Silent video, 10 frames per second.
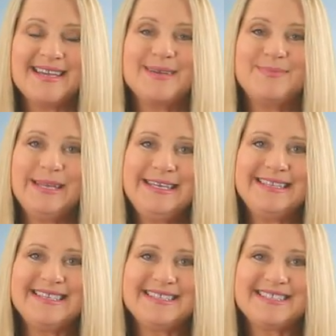Complete
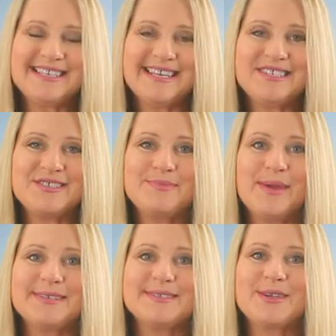the installation
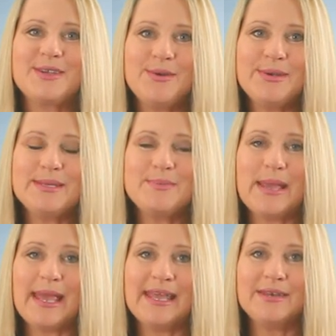by securing the
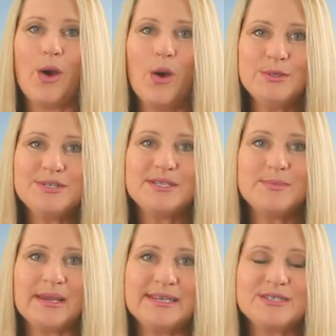pan onto the
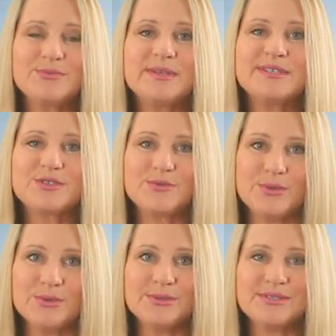base with
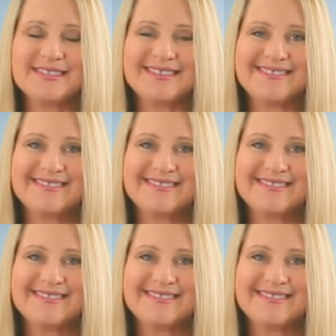screws.